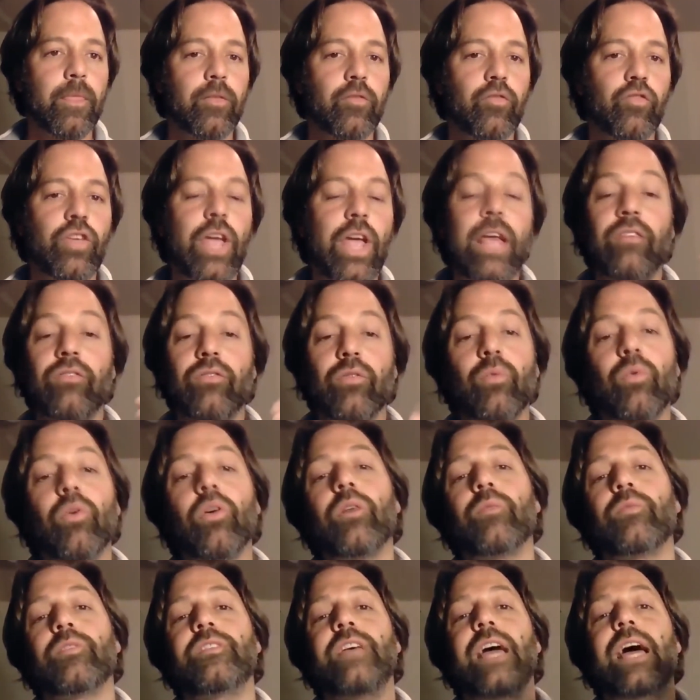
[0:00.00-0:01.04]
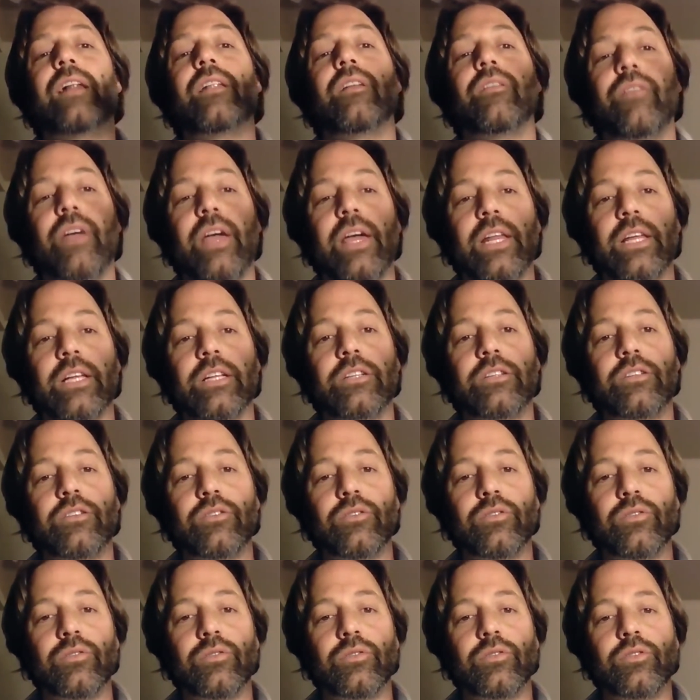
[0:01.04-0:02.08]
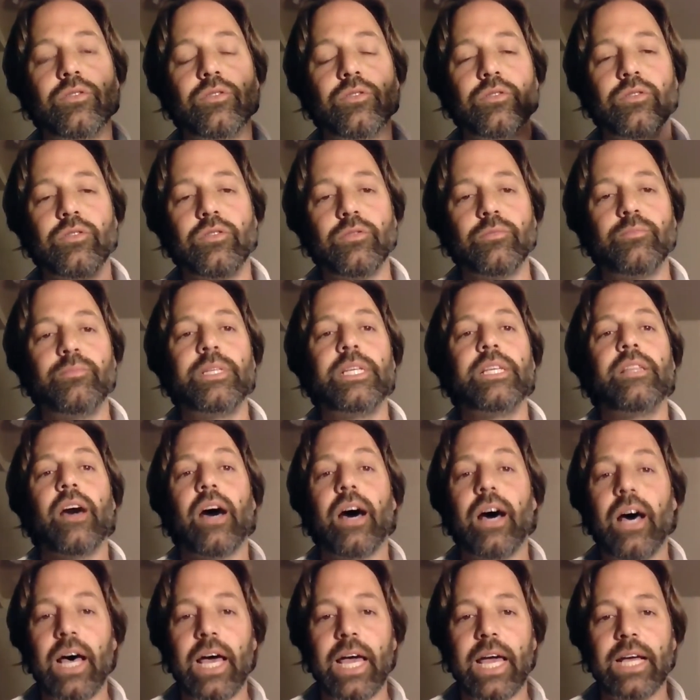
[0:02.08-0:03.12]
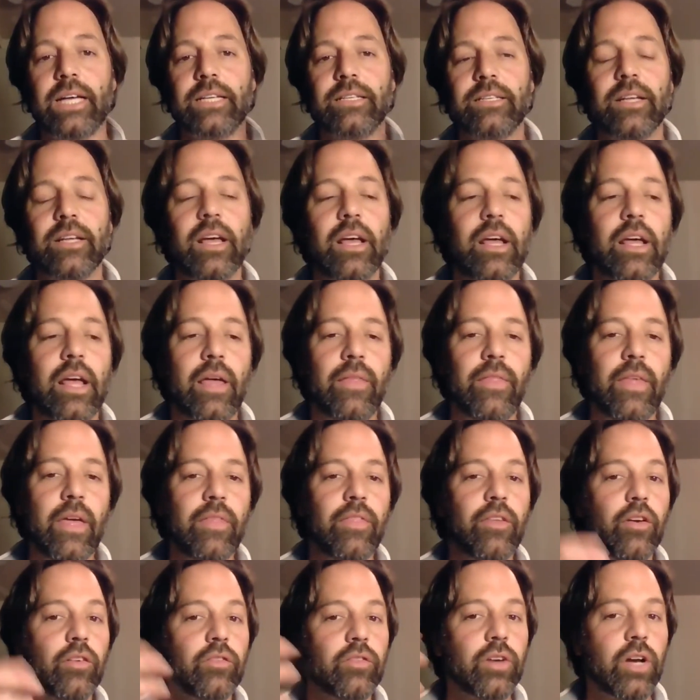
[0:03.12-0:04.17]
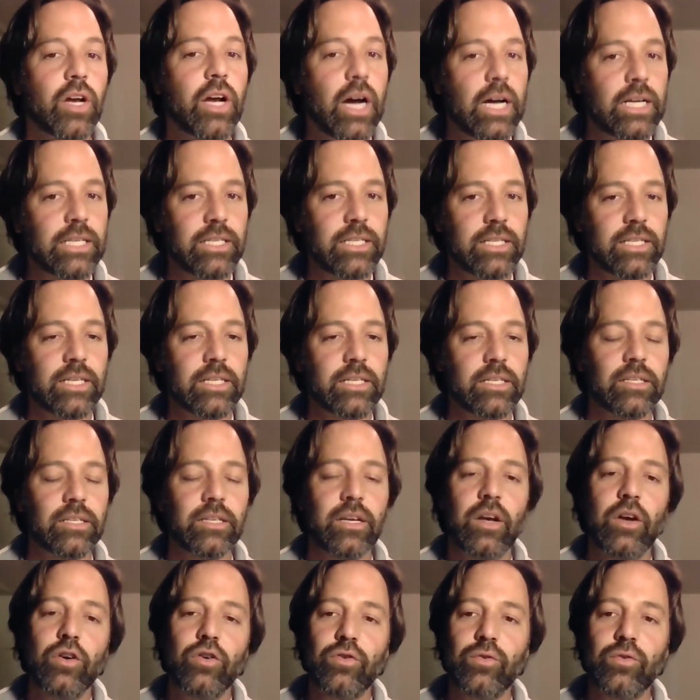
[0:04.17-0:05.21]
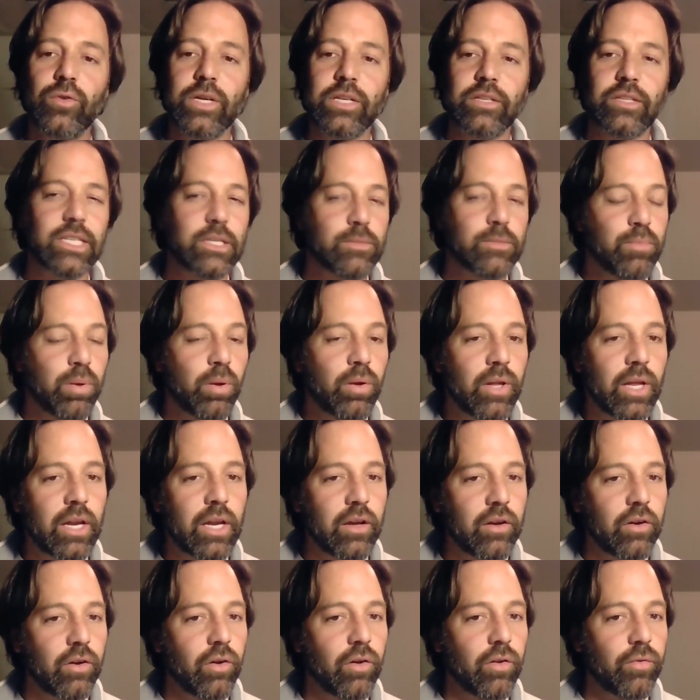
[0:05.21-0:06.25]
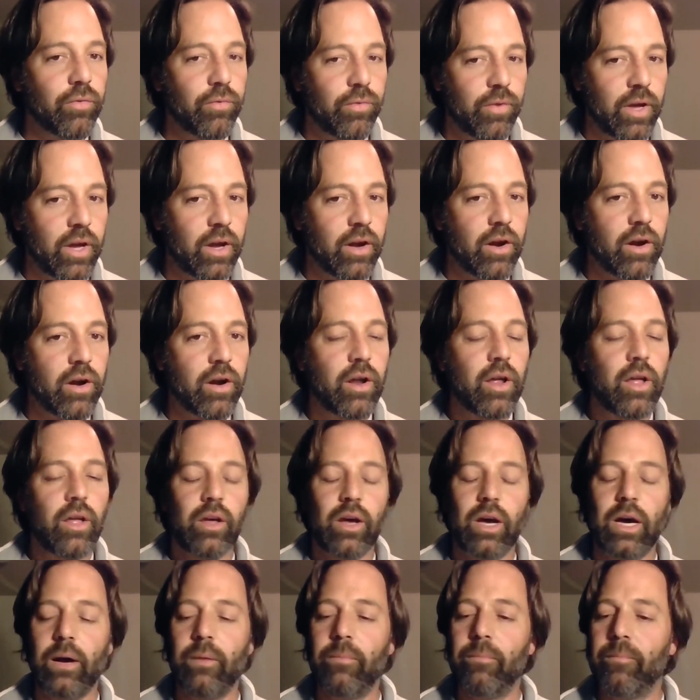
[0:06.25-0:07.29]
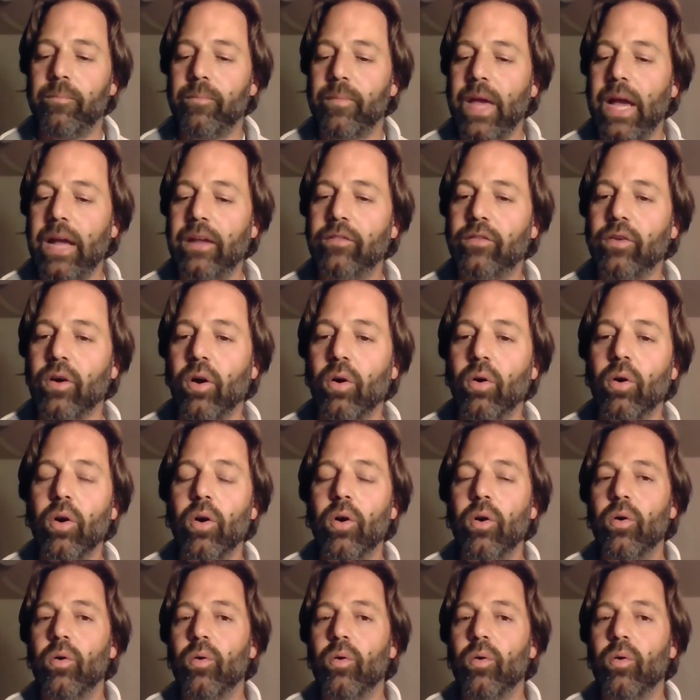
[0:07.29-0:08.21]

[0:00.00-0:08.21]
changed the world, was elevated to be the highest. And then there's Augustus, who is this political figure. And so